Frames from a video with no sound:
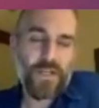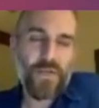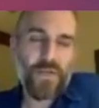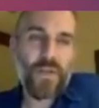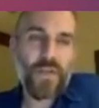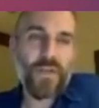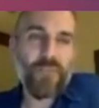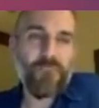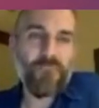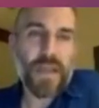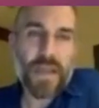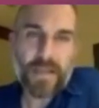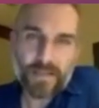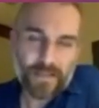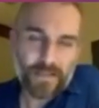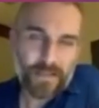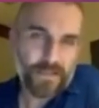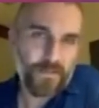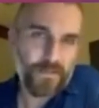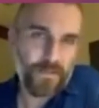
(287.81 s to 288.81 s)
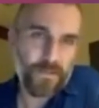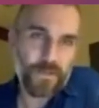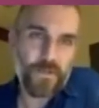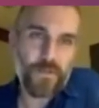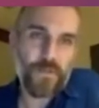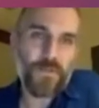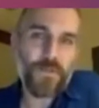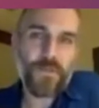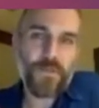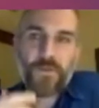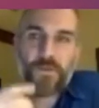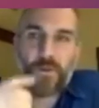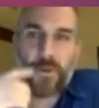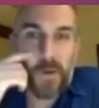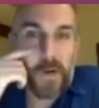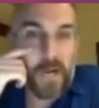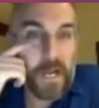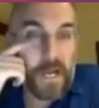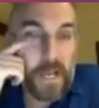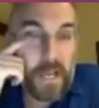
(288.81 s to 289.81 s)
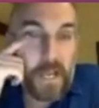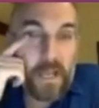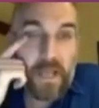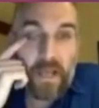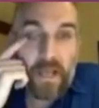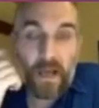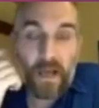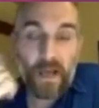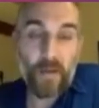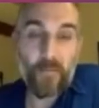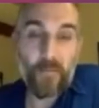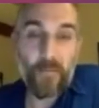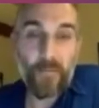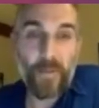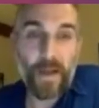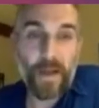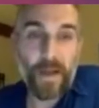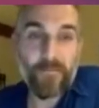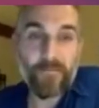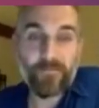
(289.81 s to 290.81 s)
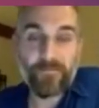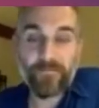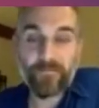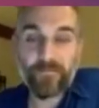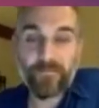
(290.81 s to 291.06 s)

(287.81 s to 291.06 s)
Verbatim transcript: enjoy the amazingness of this human story. Um, but